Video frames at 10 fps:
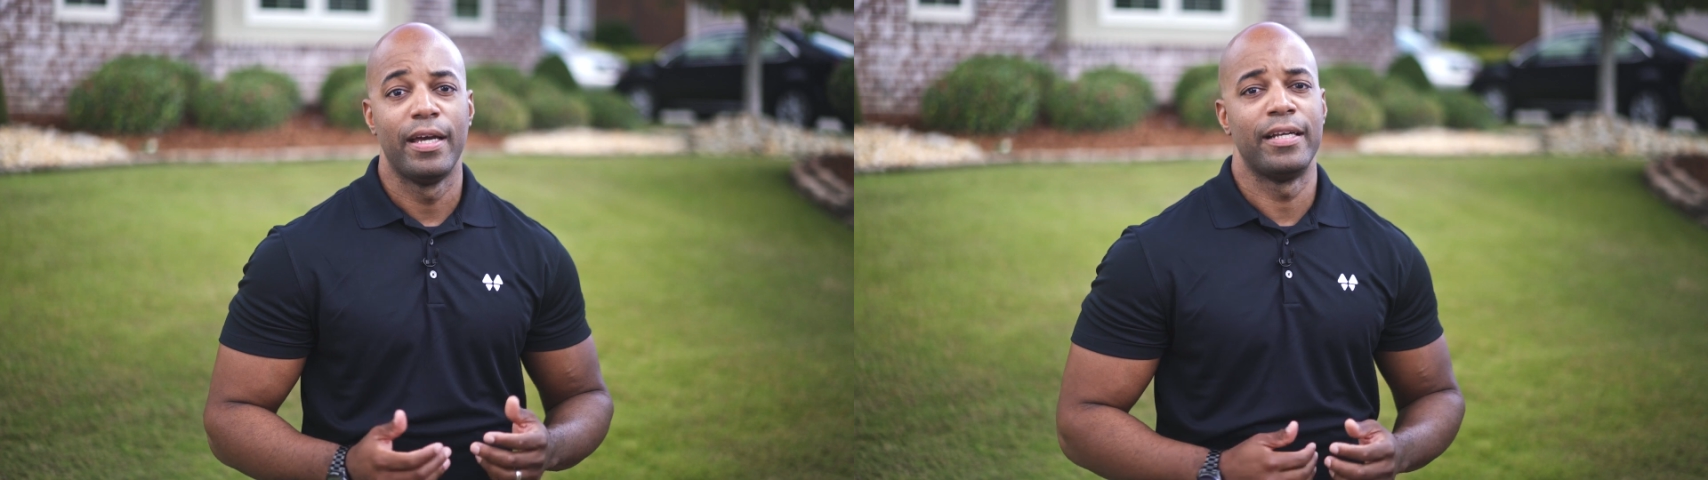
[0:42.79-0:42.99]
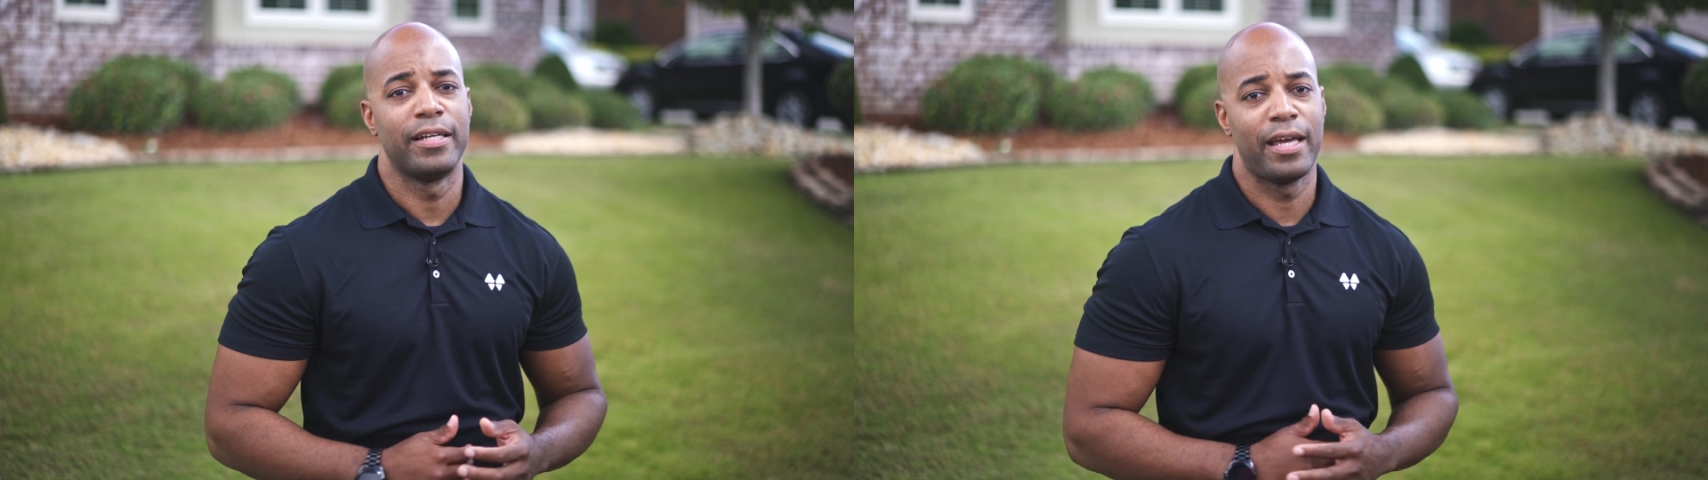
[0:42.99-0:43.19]

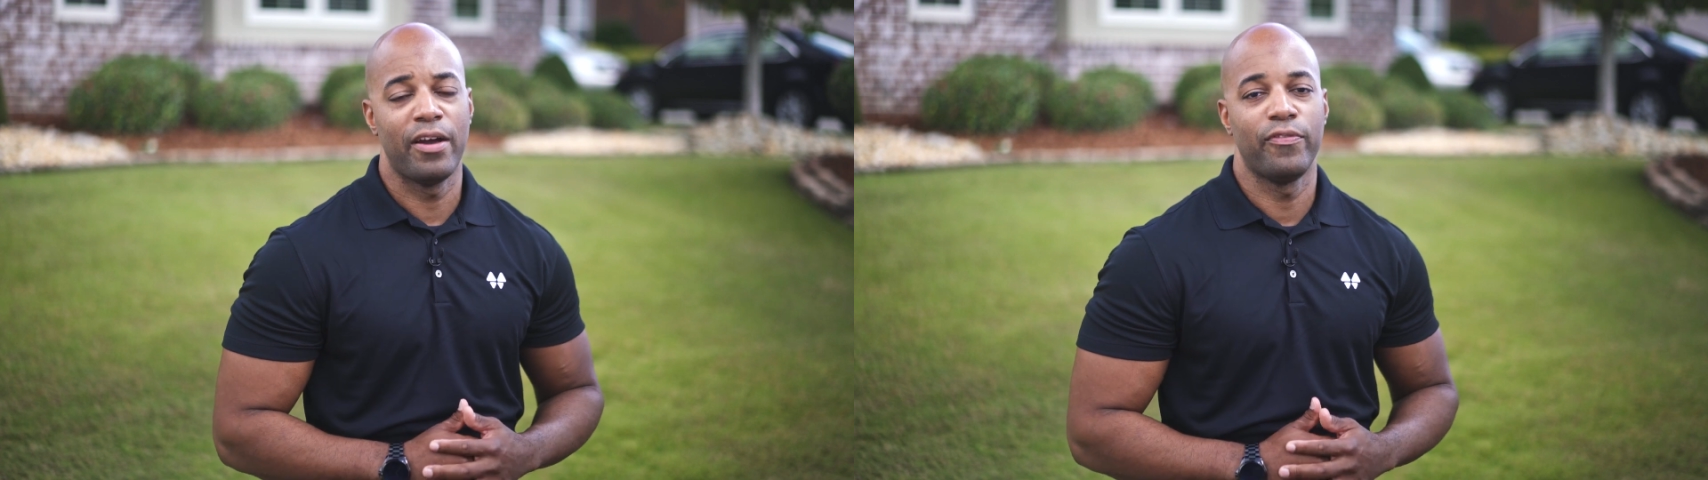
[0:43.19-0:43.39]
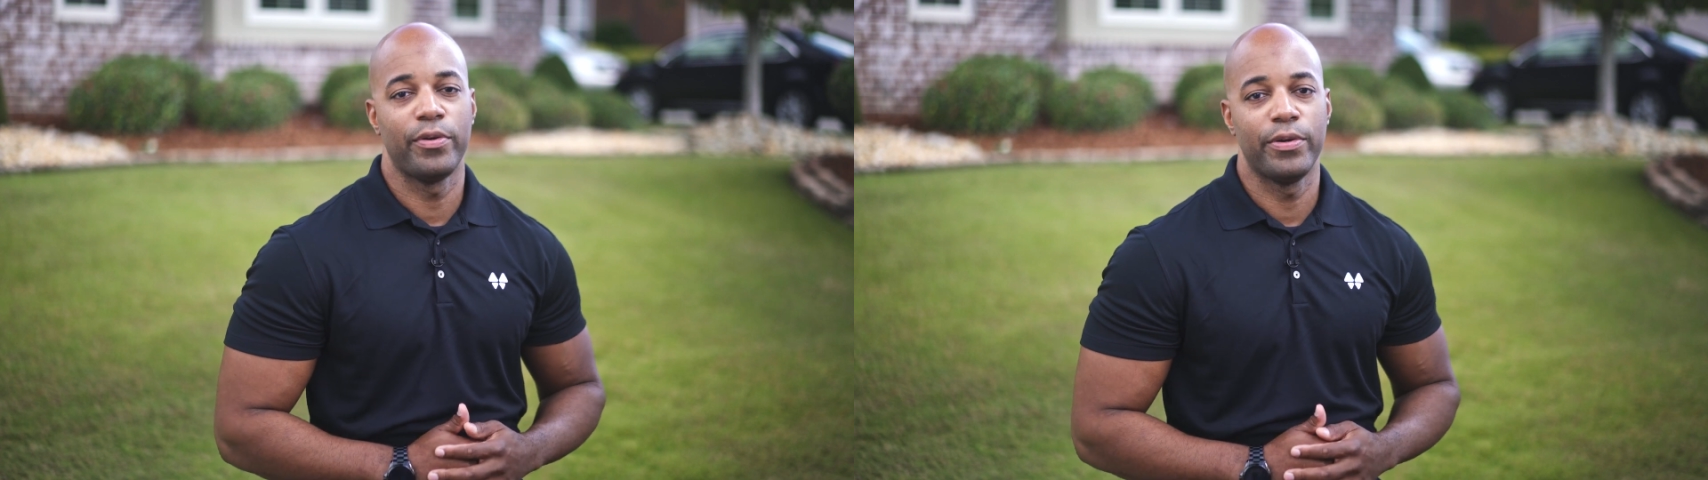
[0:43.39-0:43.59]
and to
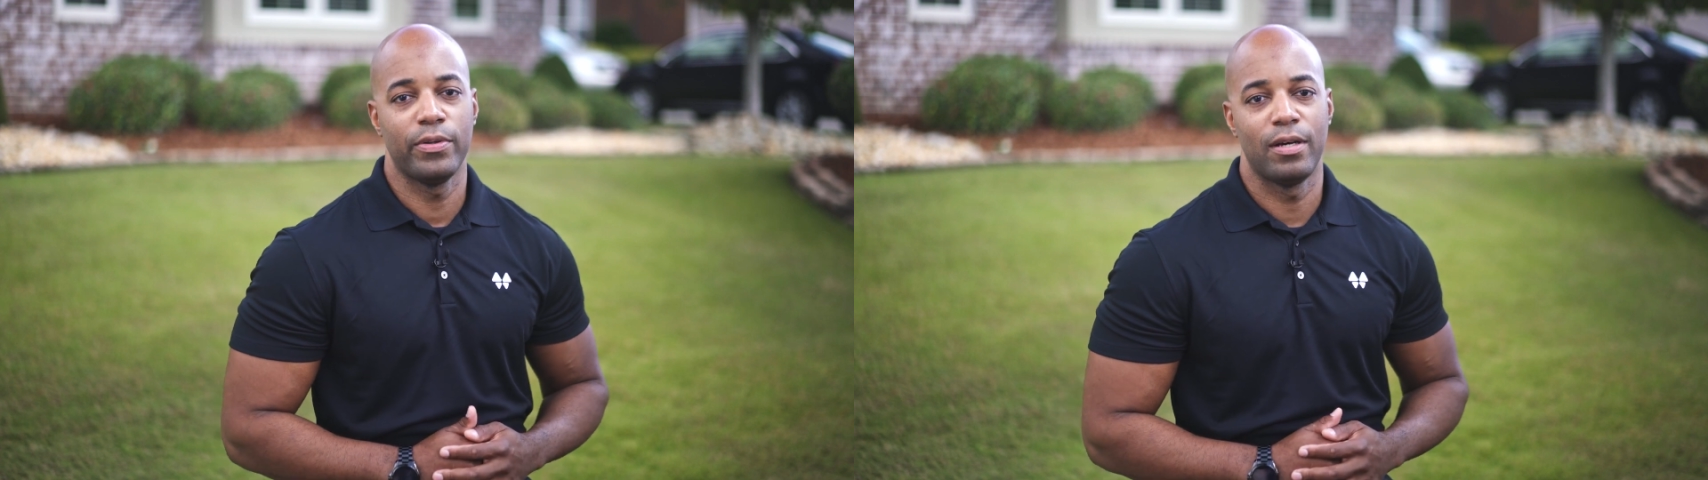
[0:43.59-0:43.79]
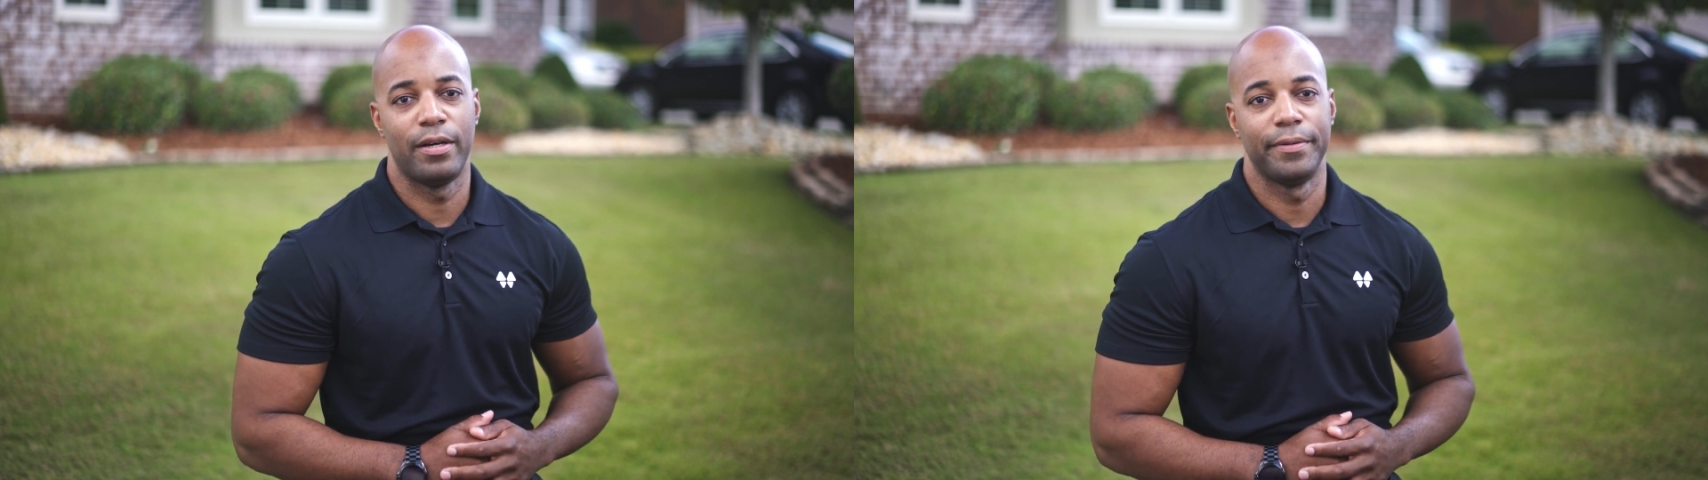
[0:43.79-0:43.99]
care for your
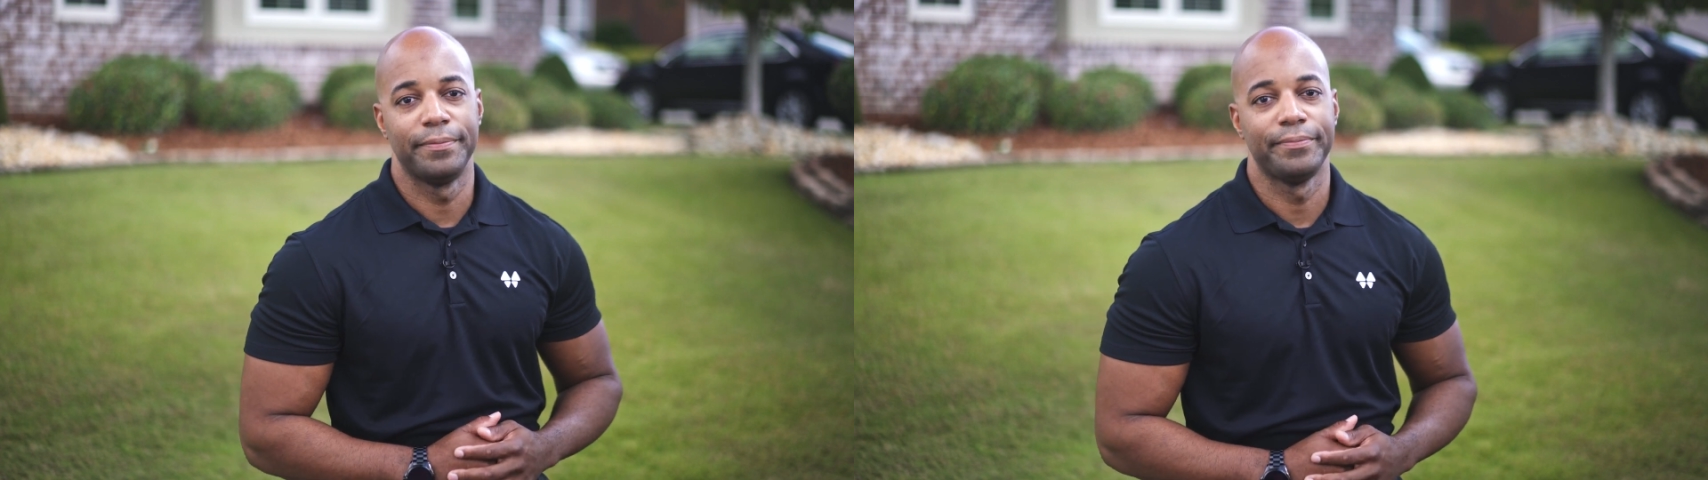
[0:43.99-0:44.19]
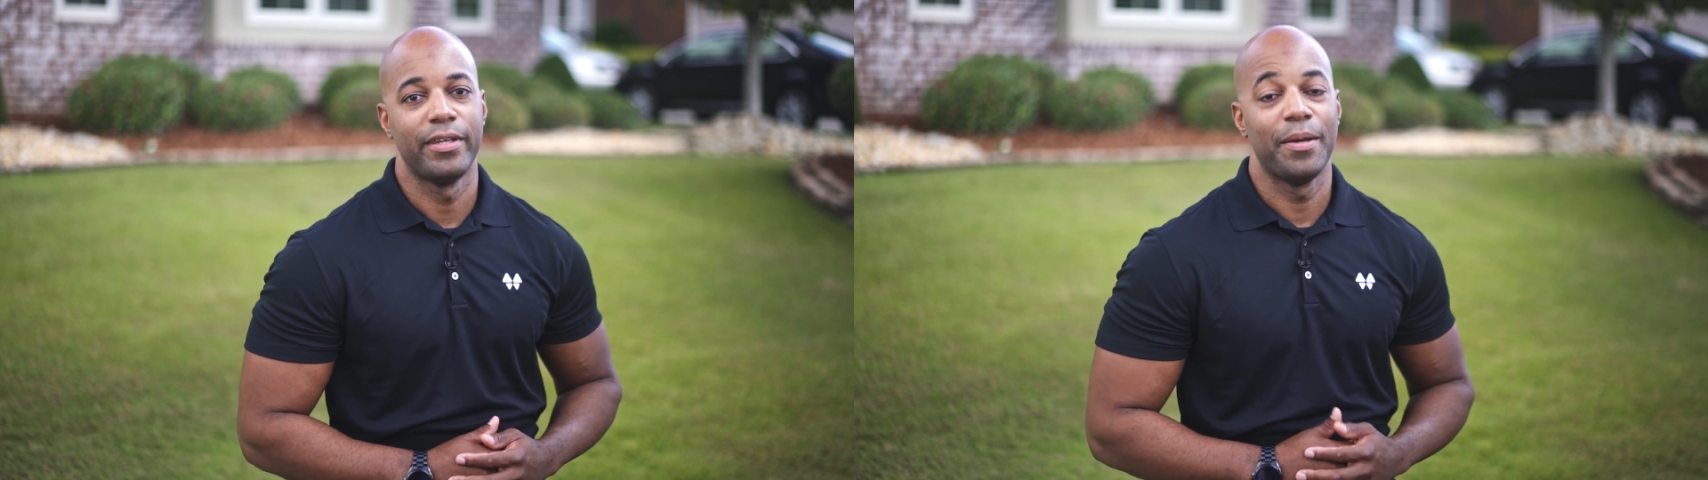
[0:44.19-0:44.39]
lawn.
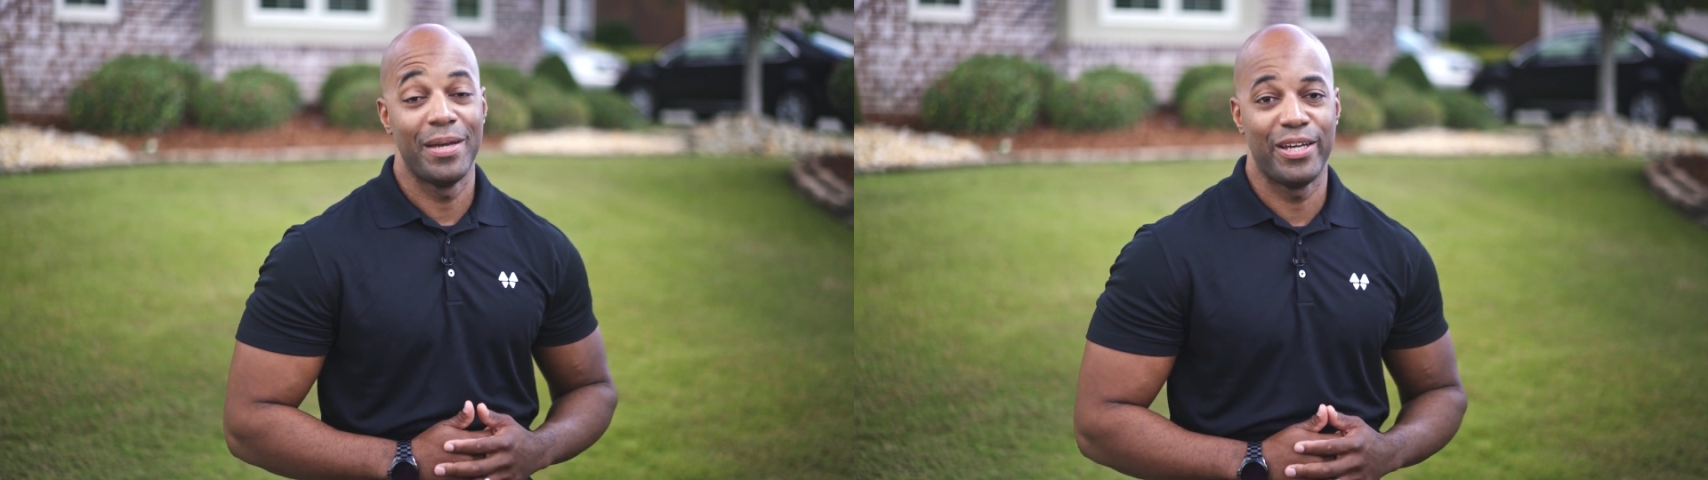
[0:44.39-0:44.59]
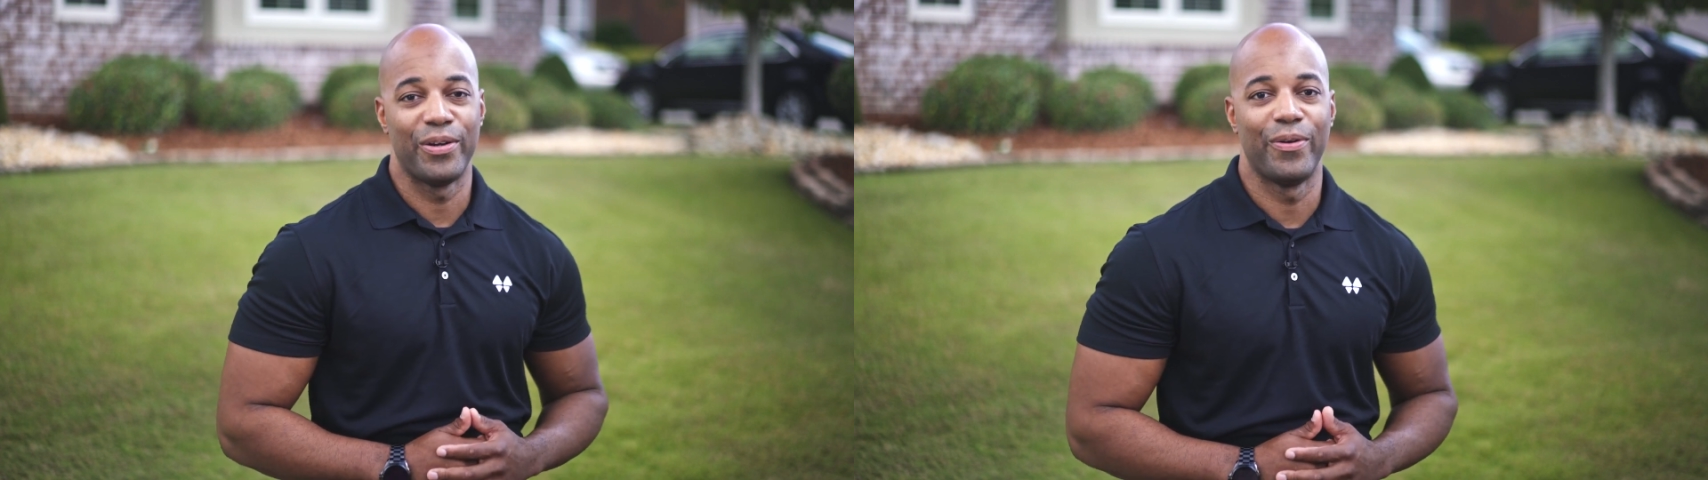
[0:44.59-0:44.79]

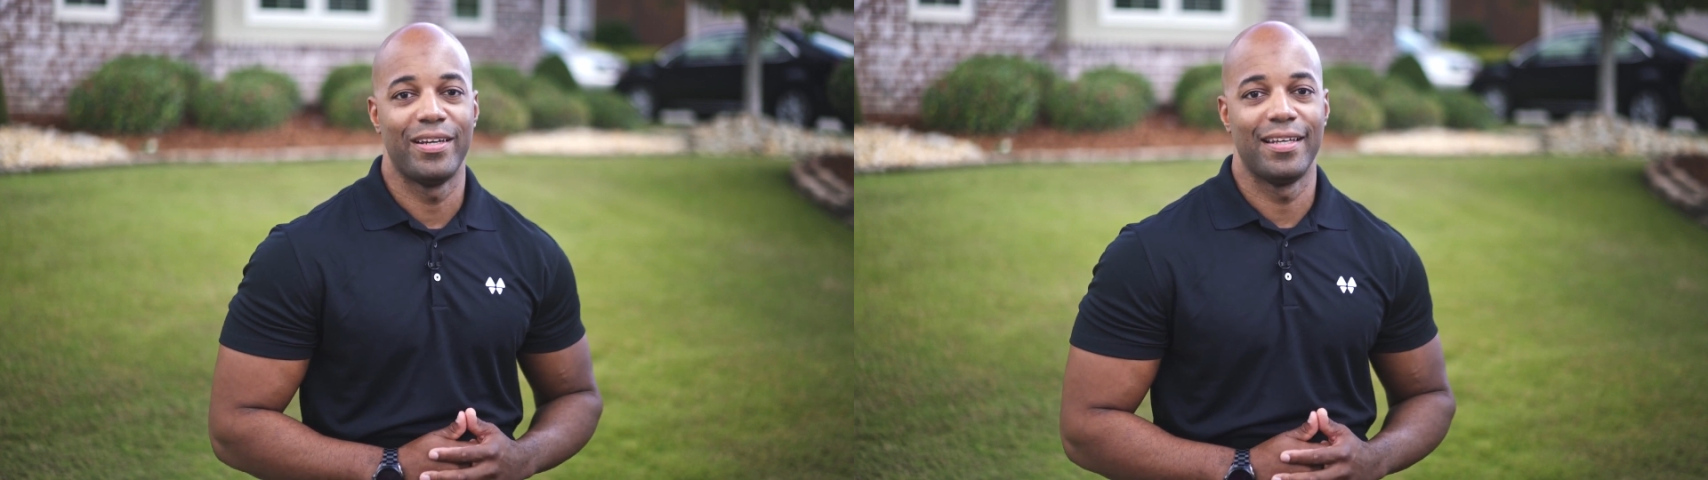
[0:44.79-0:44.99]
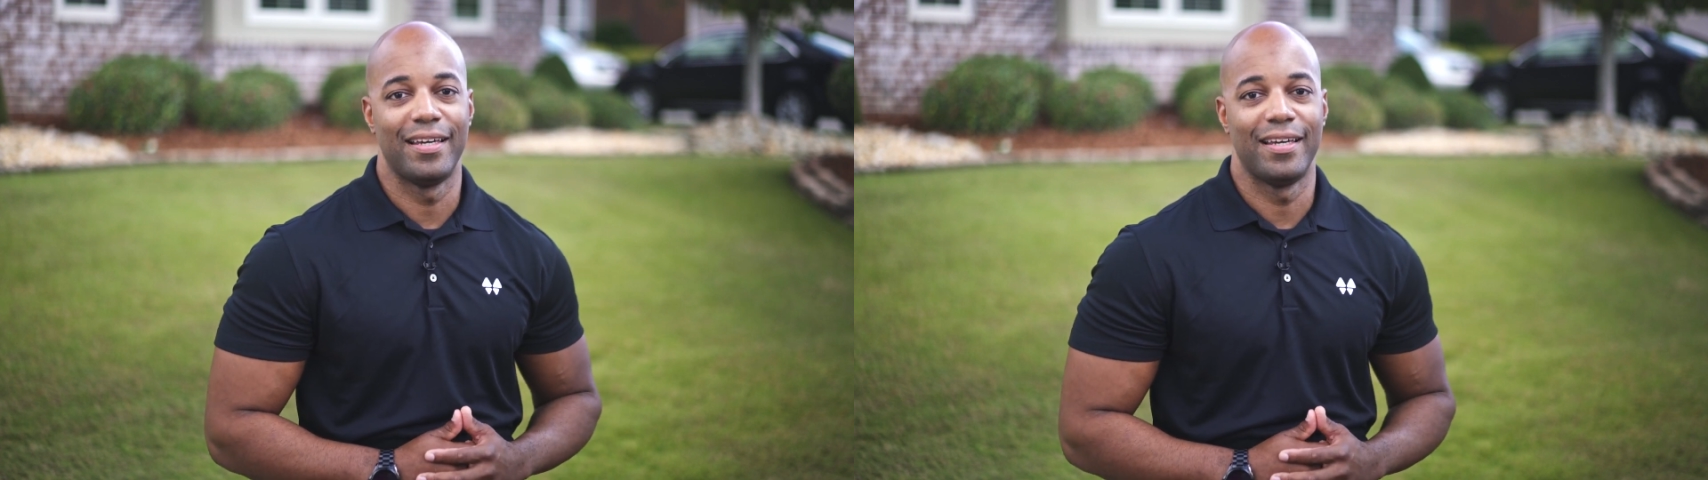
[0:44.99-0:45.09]
Make it a great